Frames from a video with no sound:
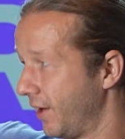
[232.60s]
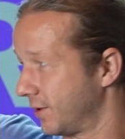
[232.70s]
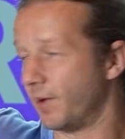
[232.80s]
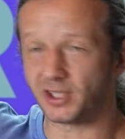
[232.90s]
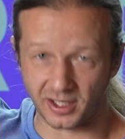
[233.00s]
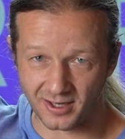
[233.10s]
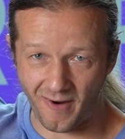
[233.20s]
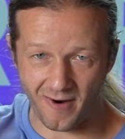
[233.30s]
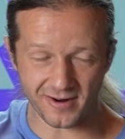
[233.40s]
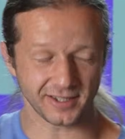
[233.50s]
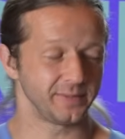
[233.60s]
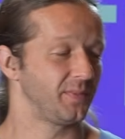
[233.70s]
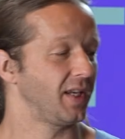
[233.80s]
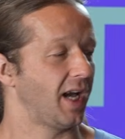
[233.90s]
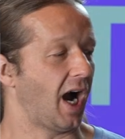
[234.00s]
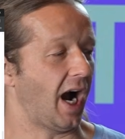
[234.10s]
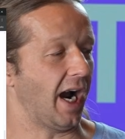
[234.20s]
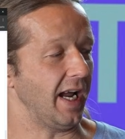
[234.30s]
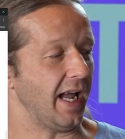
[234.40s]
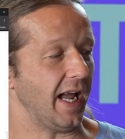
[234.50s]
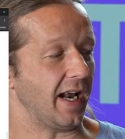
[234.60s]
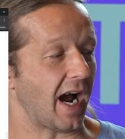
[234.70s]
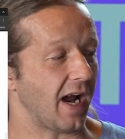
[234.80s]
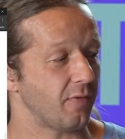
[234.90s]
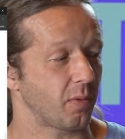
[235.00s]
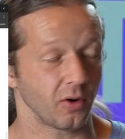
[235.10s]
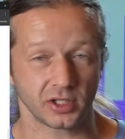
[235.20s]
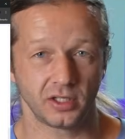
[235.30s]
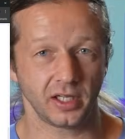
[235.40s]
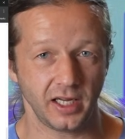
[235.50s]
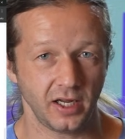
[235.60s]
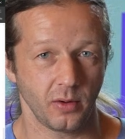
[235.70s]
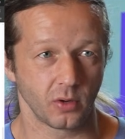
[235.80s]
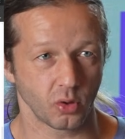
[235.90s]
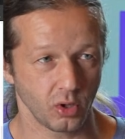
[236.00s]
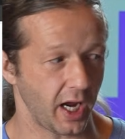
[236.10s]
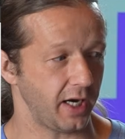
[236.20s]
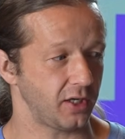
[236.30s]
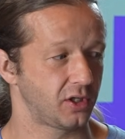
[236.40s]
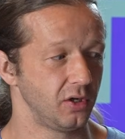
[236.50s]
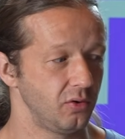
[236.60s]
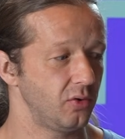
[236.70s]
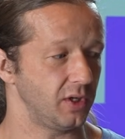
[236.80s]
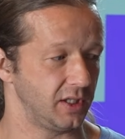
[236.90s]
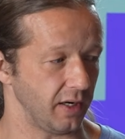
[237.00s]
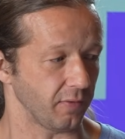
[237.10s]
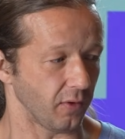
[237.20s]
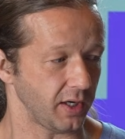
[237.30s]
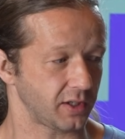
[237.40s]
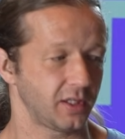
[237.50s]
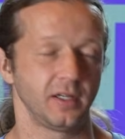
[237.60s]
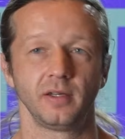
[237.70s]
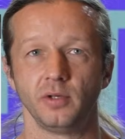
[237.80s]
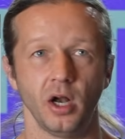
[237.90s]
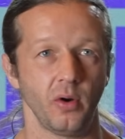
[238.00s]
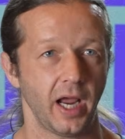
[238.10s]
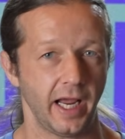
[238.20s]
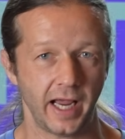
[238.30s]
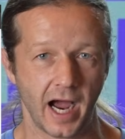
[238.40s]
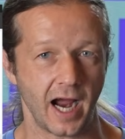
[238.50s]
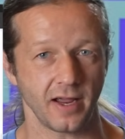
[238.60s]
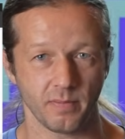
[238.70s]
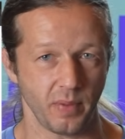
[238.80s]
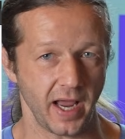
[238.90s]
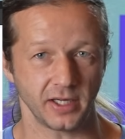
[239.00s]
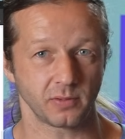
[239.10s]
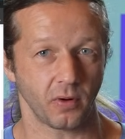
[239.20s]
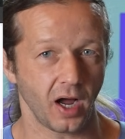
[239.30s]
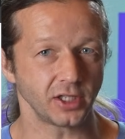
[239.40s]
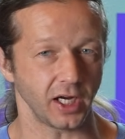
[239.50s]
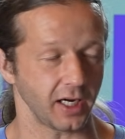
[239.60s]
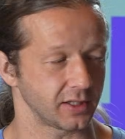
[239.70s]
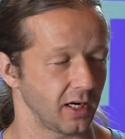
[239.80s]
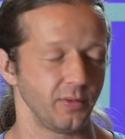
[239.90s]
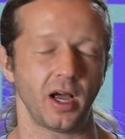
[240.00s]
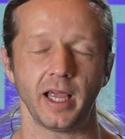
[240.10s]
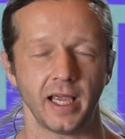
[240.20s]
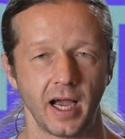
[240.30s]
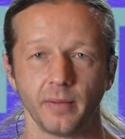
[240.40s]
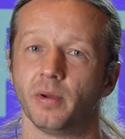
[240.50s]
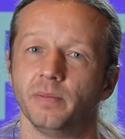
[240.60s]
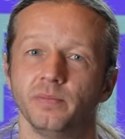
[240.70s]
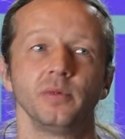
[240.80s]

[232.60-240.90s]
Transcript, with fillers: there's a bunch of guitars. Uh, and I've personally created two different, you know, A I-based projects. I'm not A I, but